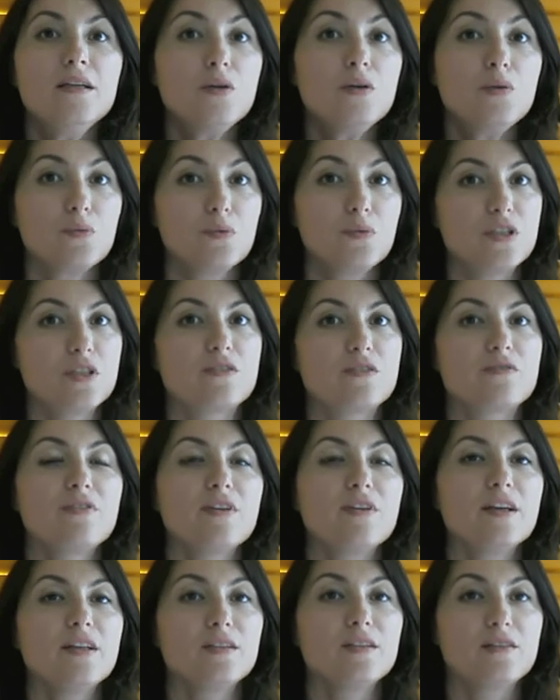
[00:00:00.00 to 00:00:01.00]
which is
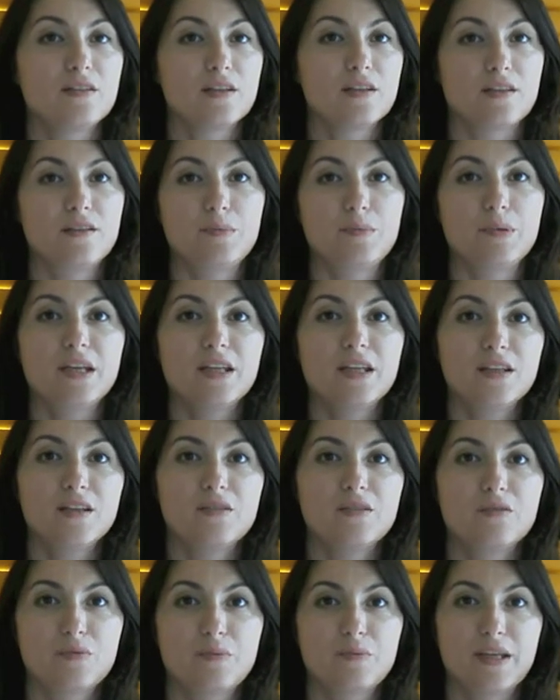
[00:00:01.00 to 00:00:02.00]
fine at the
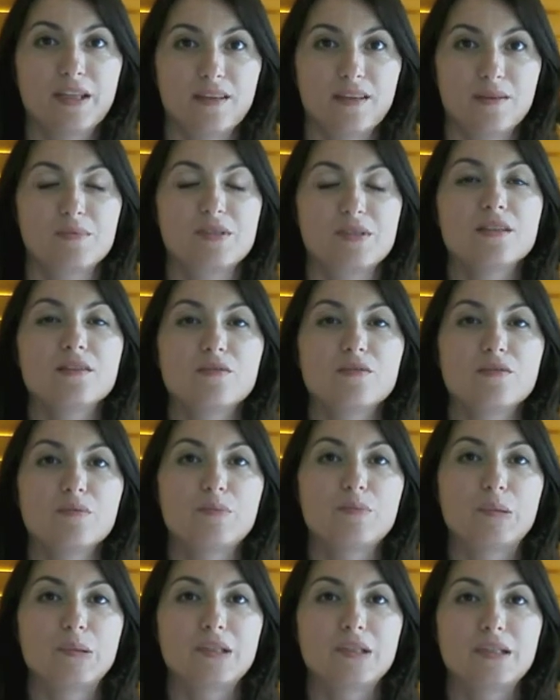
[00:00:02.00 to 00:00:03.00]
beginning to make them sit on the
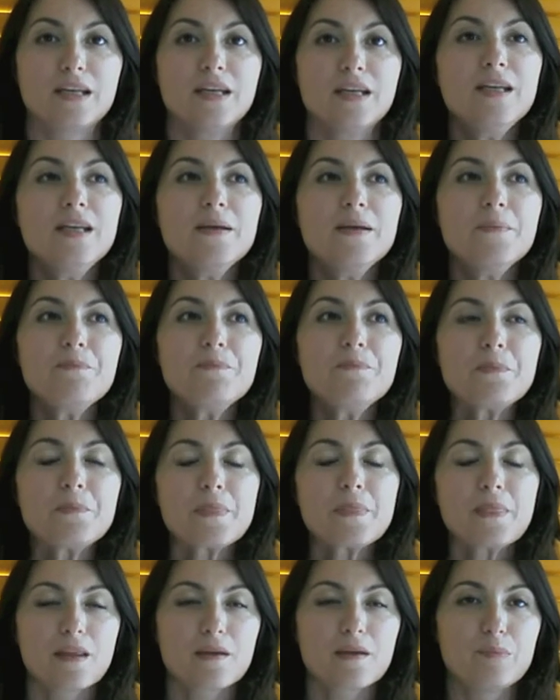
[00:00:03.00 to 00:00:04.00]
potty.
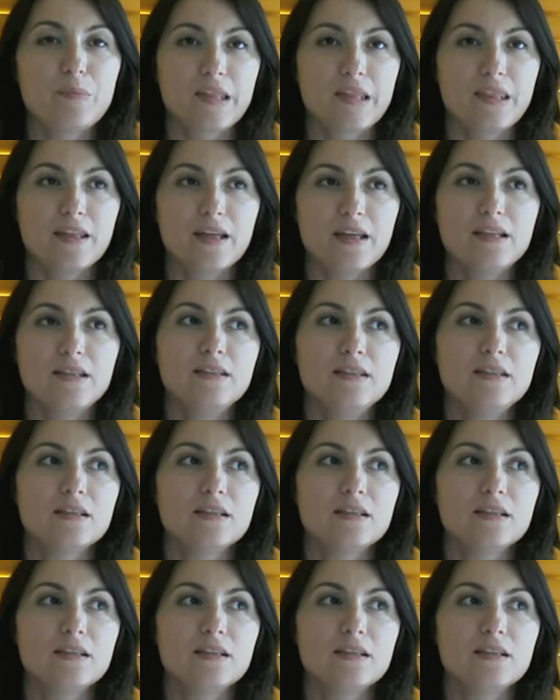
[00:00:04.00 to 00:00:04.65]
But then